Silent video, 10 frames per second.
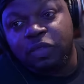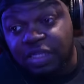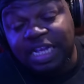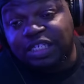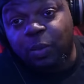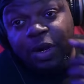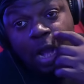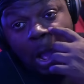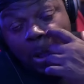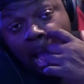Niggas a weirdo. I
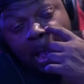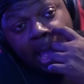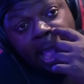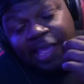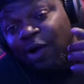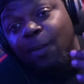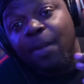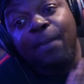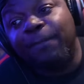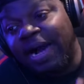don't, I yo,
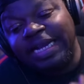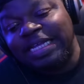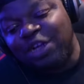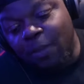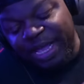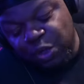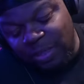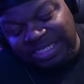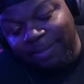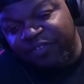money don't make you
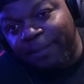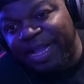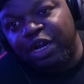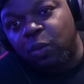exempt for being a